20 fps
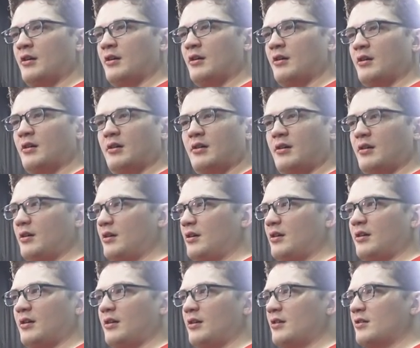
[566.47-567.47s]
She
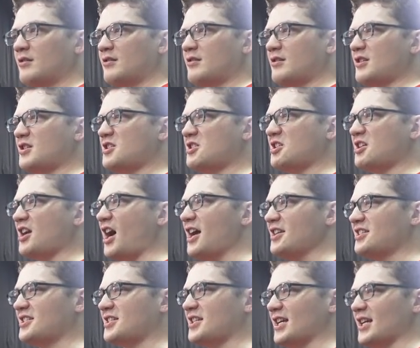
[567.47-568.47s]
flushed a growler.
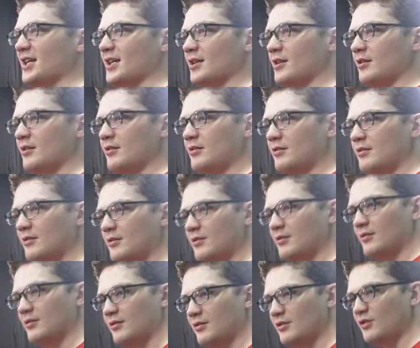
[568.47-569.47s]
Disgusting!
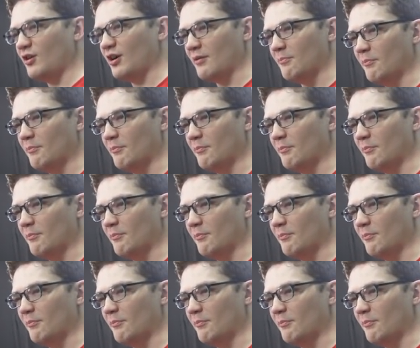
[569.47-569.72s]
You're a